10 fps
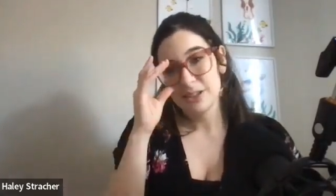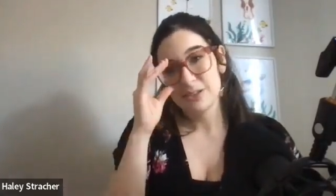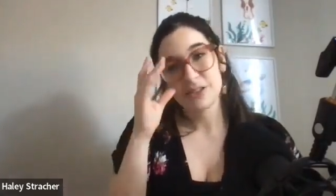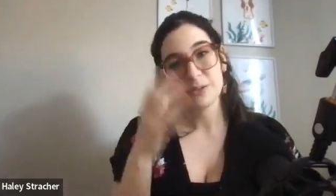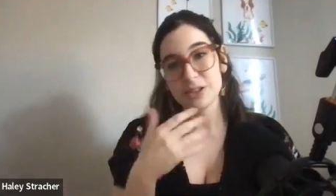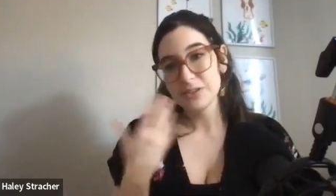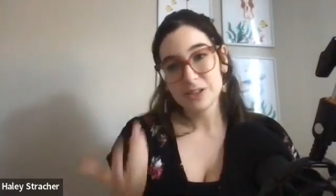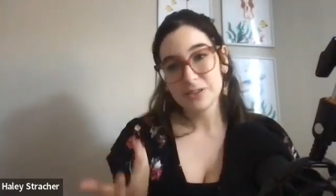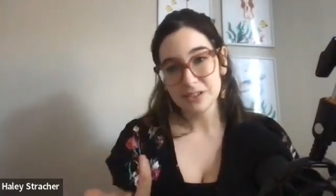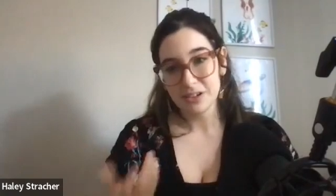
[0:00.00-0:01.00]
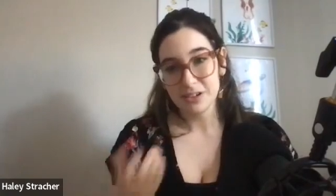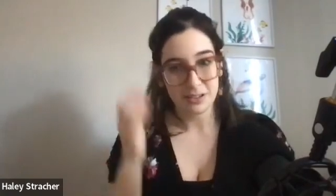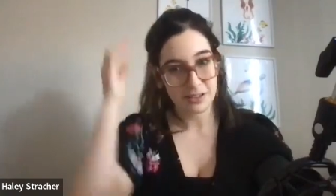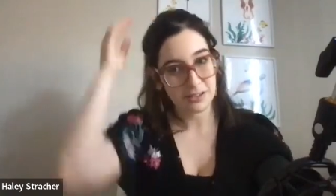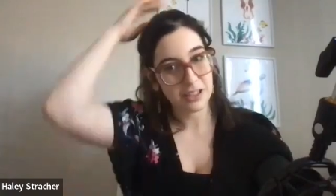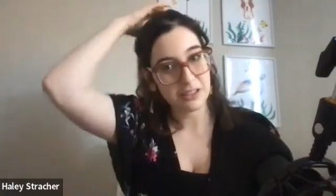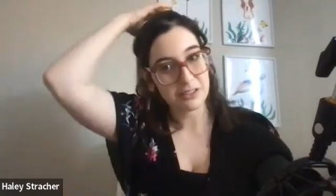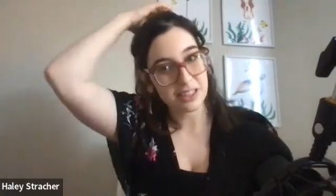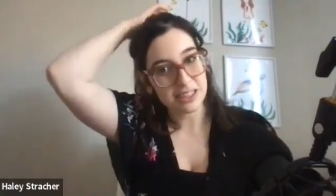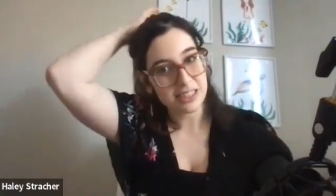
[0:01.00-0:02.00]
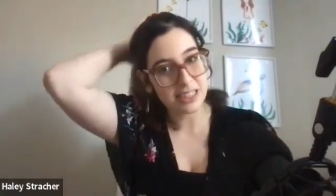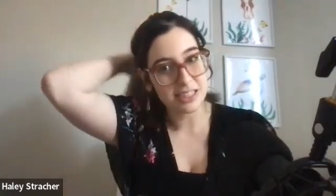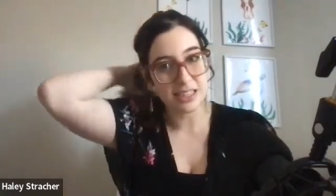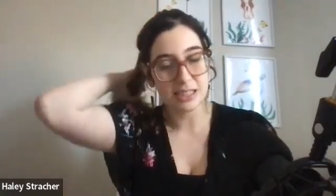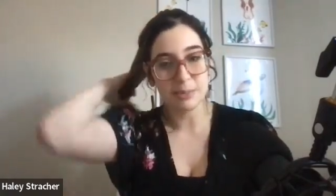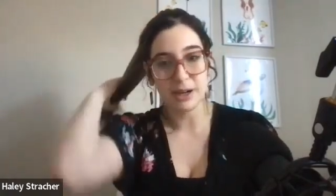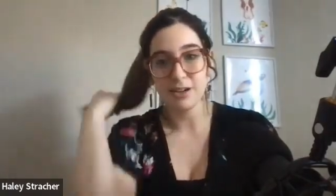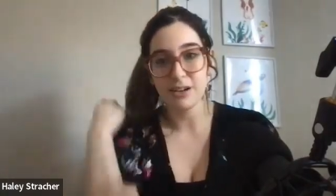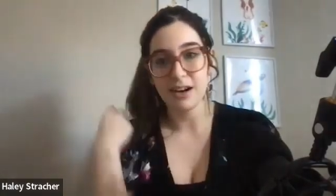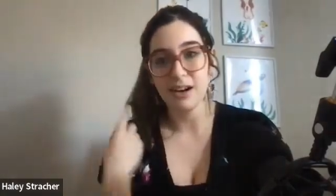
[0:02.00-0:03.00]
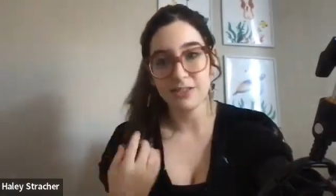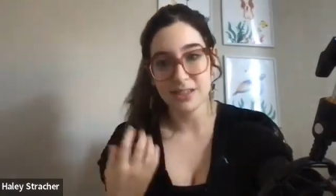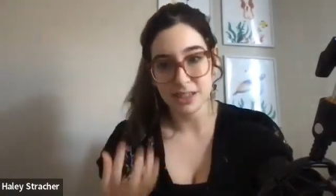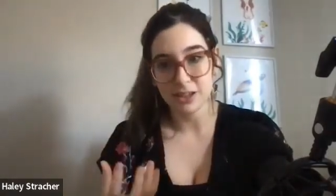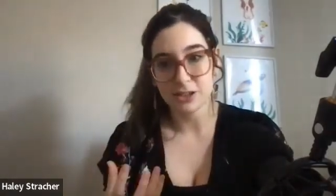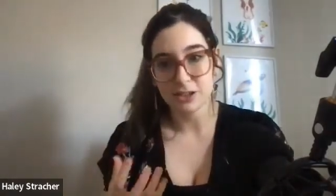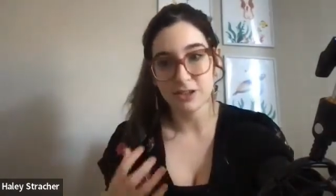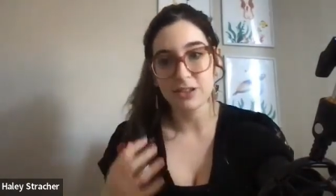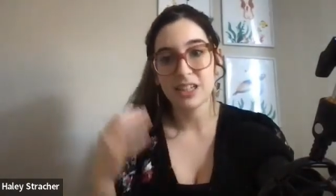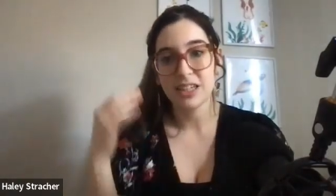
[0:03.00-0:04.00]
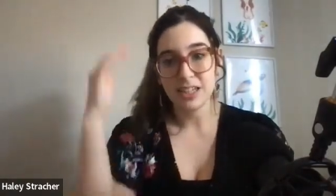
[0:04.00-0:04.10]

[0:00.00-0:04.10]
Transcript: user which you do in an article you know does is this paragraph essential